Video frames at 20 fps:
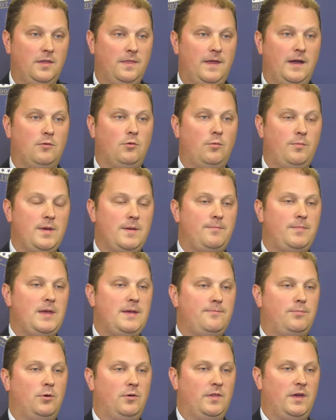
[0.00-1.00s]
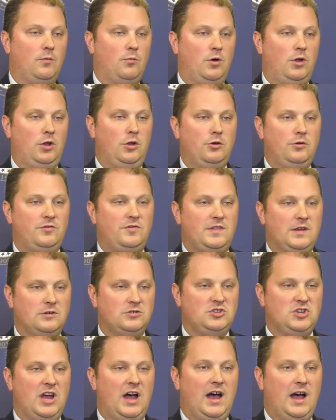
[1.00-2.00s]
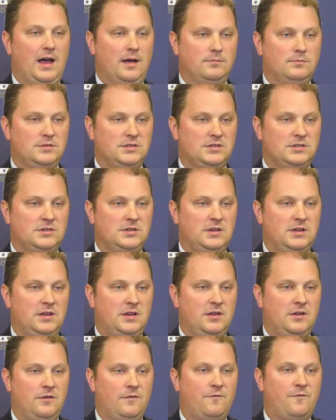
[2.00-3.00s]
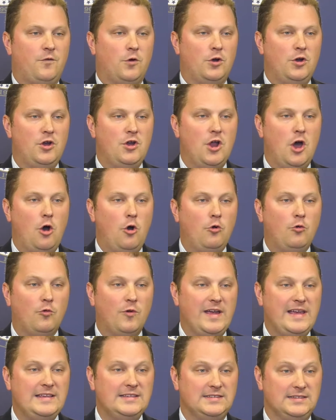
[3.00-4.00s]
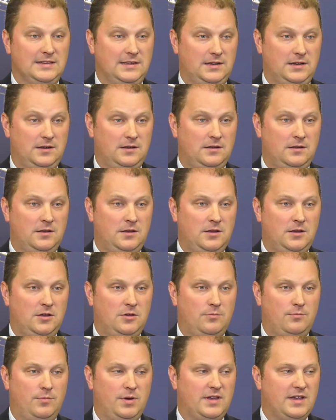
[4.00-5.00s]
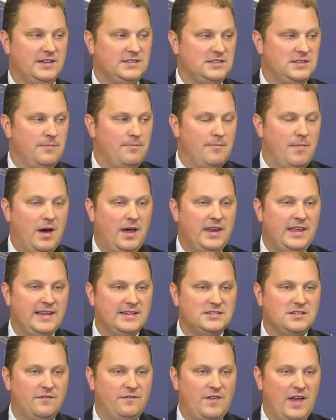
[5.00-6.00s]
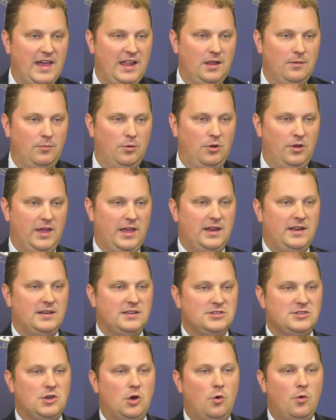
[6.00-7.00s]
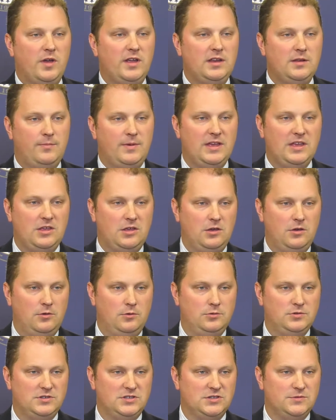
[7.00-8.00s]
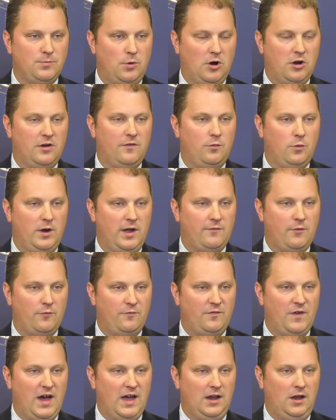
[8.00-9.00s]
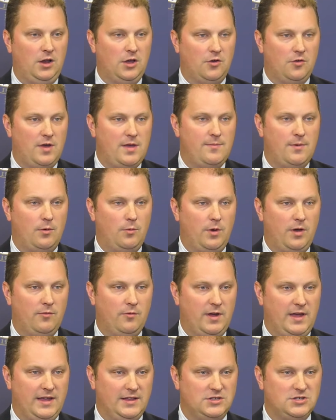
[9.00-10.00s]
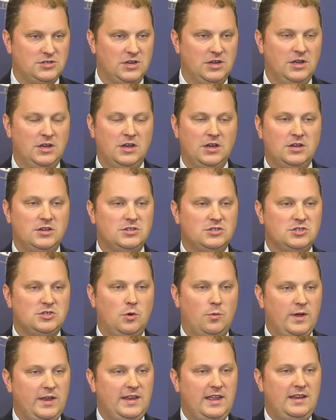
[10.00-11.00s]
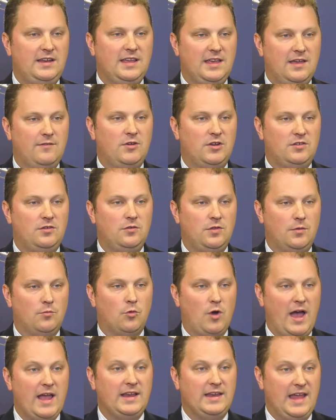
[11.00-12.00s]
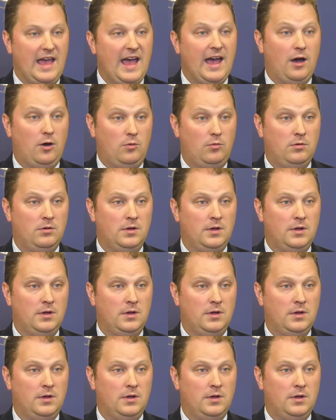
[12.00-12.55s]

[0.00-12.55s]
There will be people that will lose their jobs for no reason, because the money is available and it is going to be used as part of whatever final agreement we reach. So we need to give it to them right now.